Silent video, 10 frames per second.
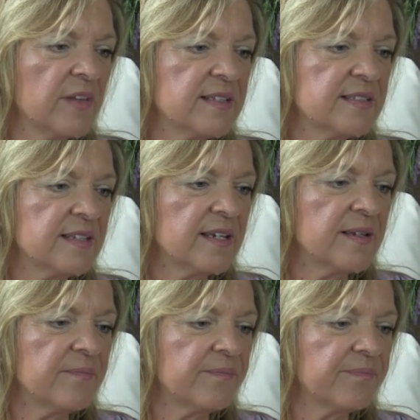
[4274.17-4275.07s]
Let's
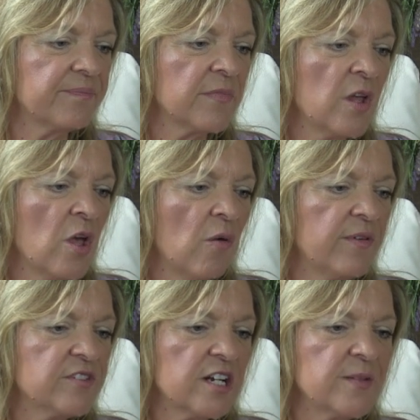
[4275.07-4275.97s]
see.
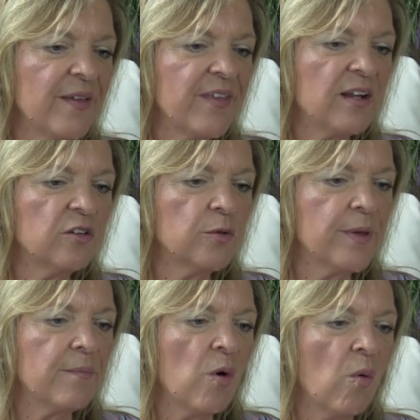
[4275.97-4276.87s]
We've talked about that a
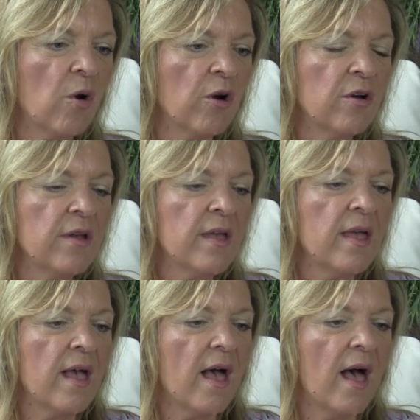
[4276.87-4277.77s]
little bit more,
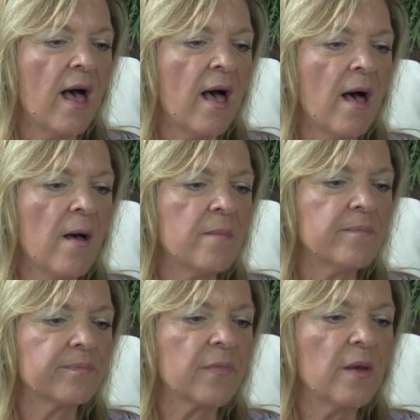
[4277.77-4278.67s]

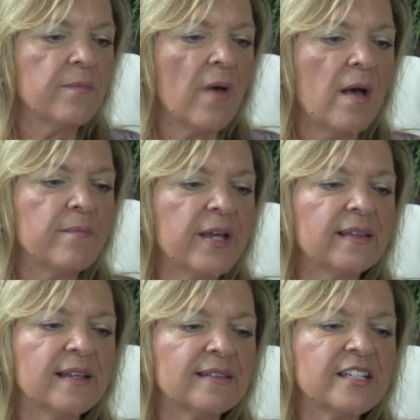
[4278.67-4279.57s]

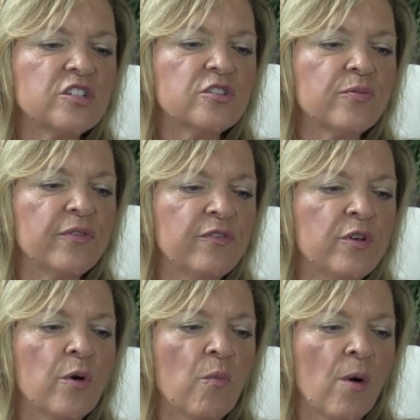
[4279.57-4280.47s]
but let's just
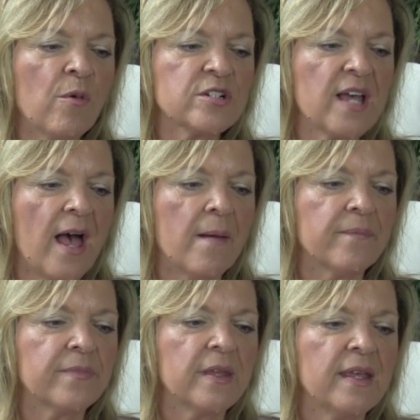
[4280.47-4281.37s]
review it one more
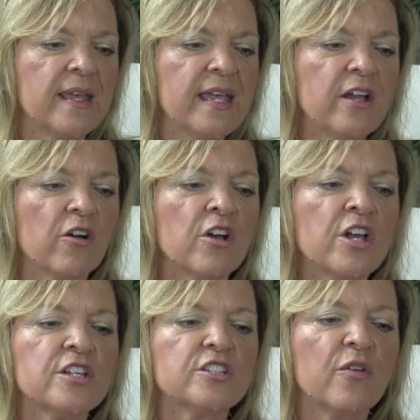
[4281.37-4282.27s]
time
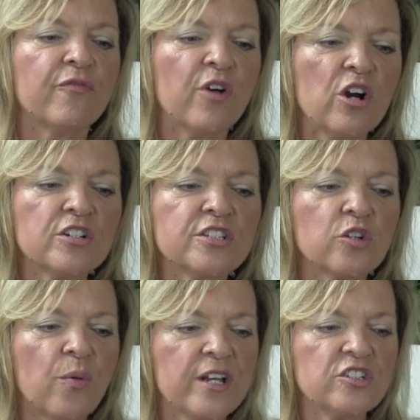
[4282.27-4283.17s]
here. So
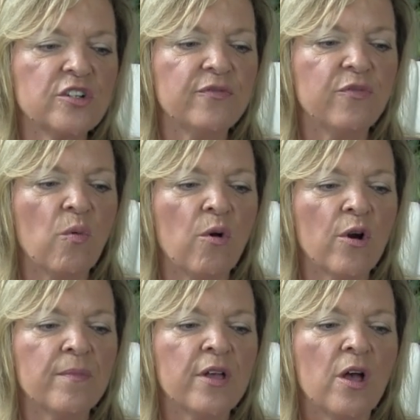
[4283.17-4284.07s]
first, the question
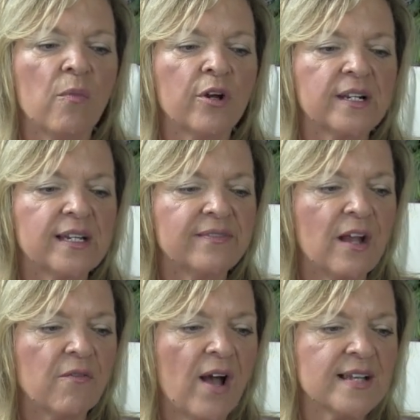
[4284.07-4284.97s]
form, we're going to
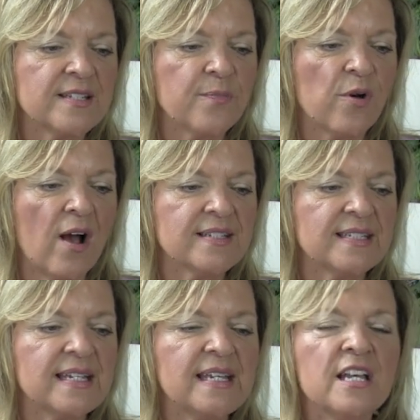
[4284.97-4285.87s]
get that rise in
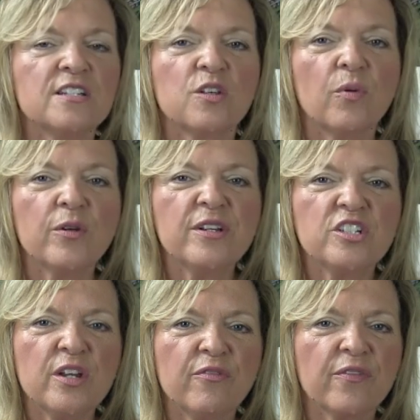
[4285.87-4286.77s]
prosody. So what do
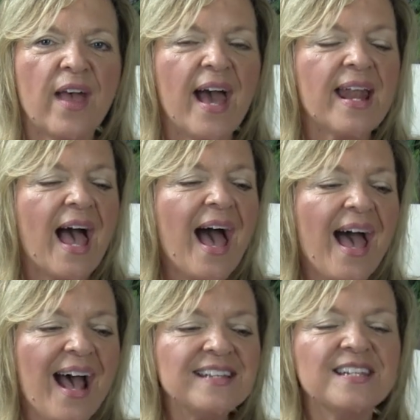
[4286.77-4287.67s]
we do for that?
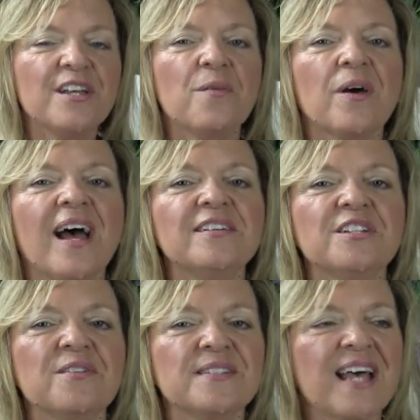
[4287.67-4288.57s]
I tell you what I
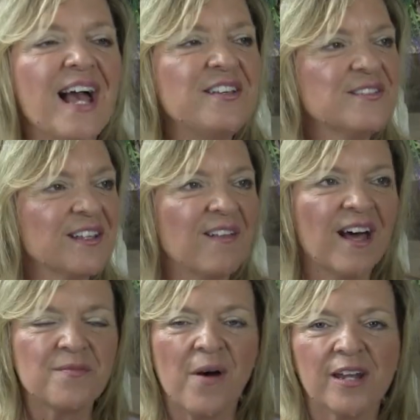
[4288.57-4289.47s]
do is I use a
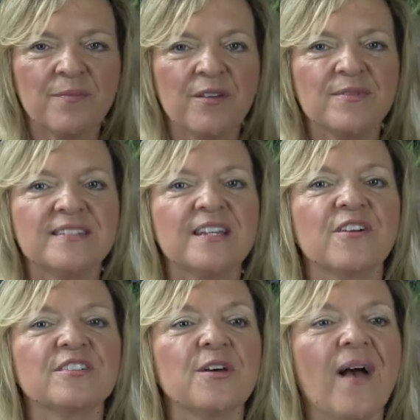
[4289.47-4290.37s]
lot of body movements
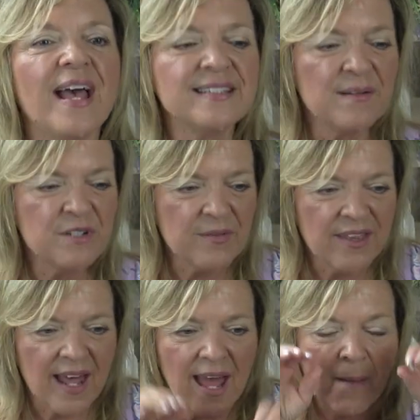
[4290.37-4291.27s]
here. So as I'm
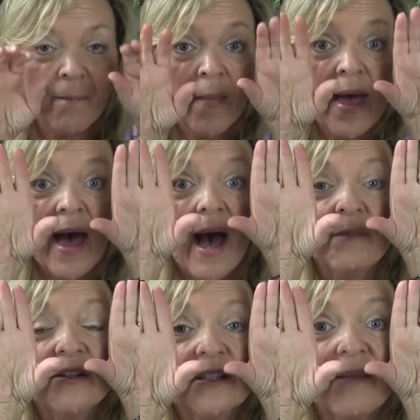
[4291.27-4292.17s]
doing that,
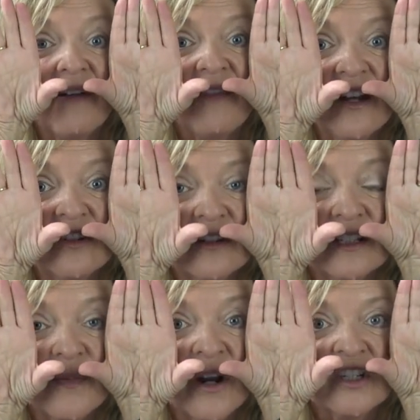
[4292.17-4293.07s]
I'm using my
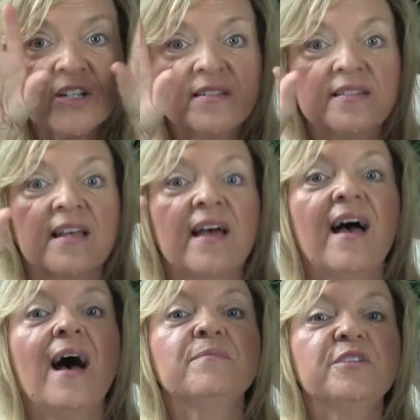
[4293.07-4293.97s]
facial expressions.
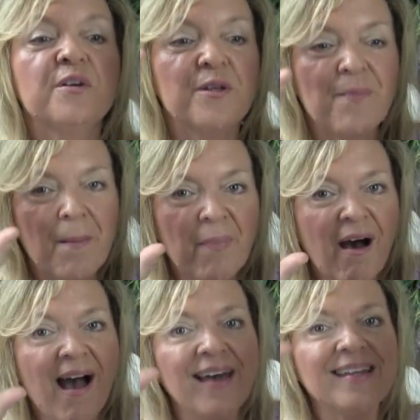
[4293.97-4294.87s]
I'm doing my
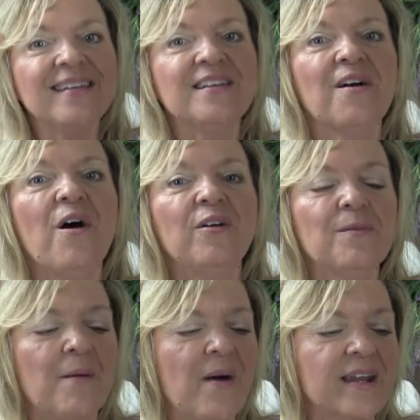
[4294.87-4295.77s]
body,
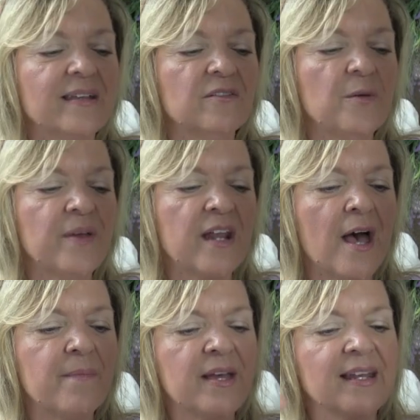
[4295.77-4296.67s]
holding my body a little
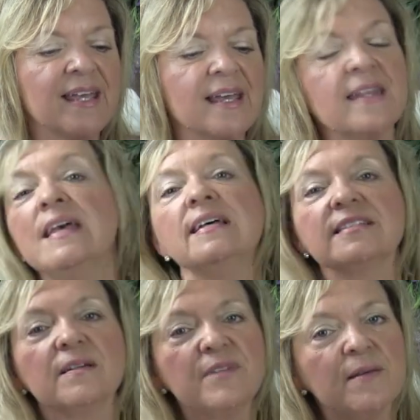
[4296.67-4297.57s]
bit up. And again,
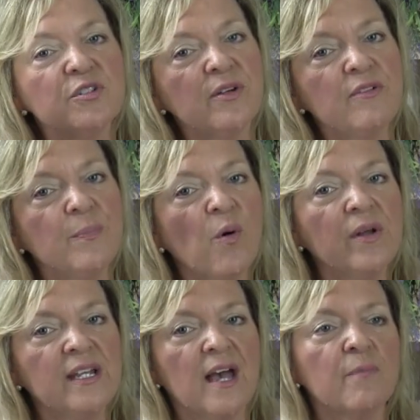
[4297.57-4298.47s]
sometimes you're even
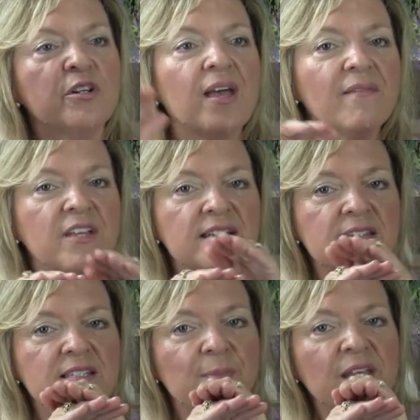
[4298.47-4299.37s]
pointing up. When you have
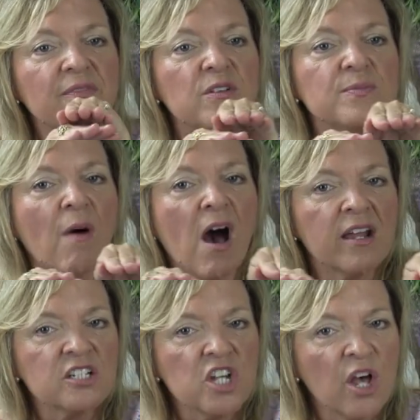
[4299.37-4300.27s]
kids that speak in those
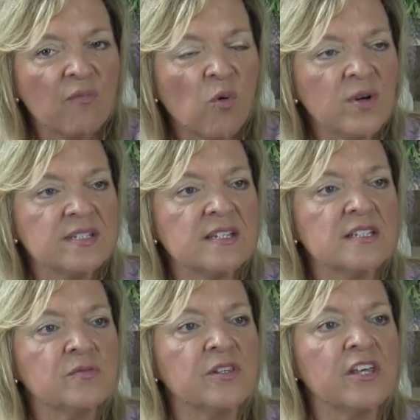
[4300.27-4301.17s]
monotone
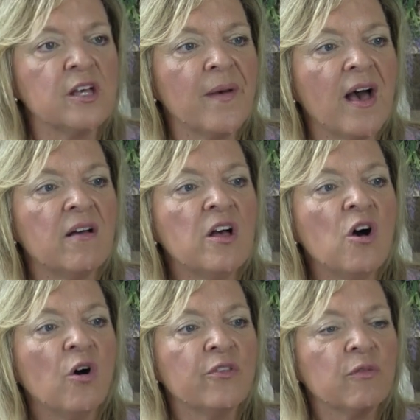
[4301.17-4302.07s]
voices, we think about
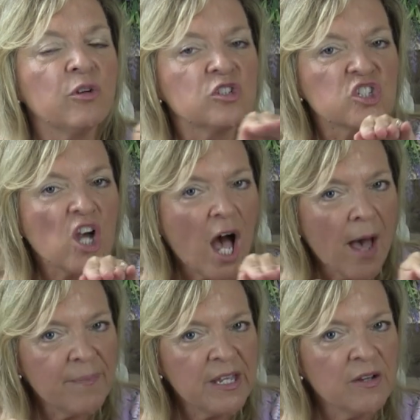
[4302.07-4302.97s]
where they're real
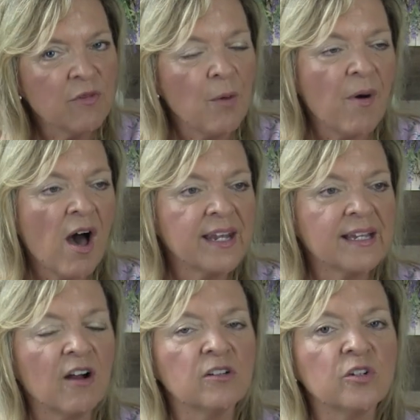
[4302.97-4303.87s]
choppy and
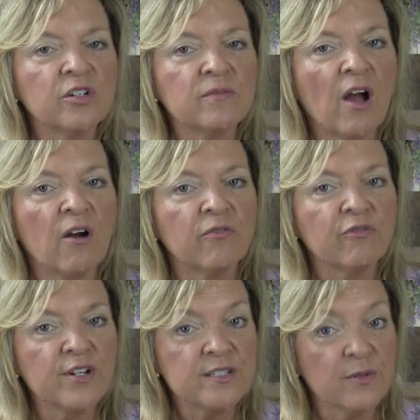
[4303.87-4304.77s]
robotic, our
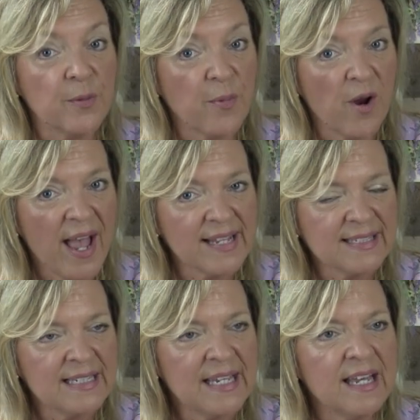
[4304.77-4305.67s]
our friends with
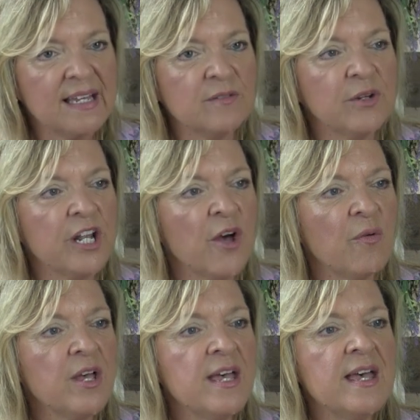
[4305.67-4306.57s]
apraxia, and we
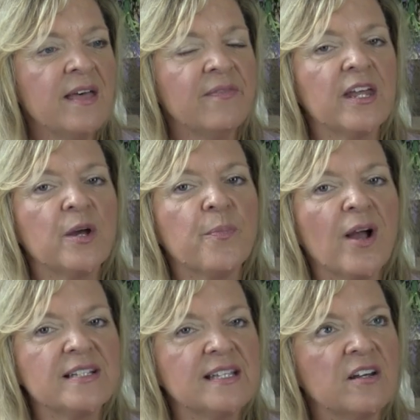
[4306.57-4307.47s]
know that
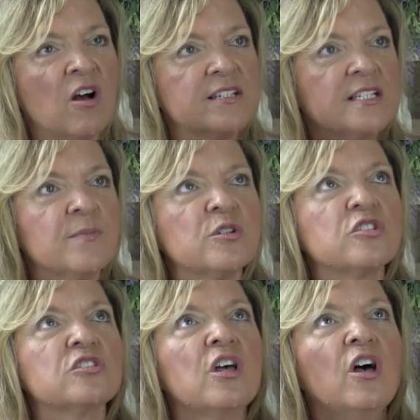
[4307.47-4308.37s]
apraxia and autism
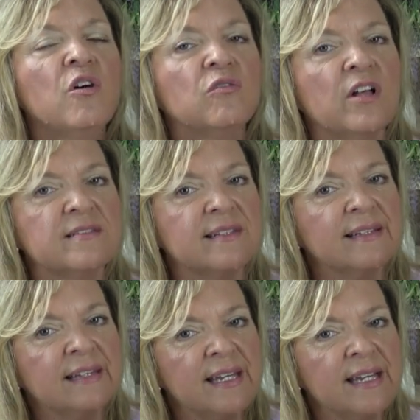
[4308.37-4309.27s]
are so
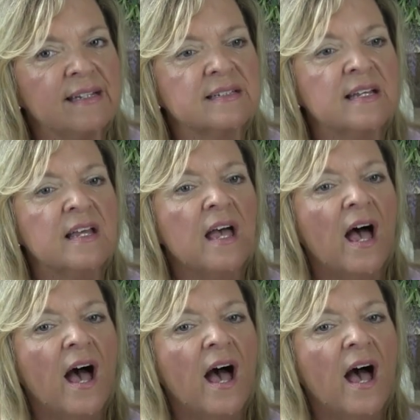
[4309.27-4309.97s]
closely linked.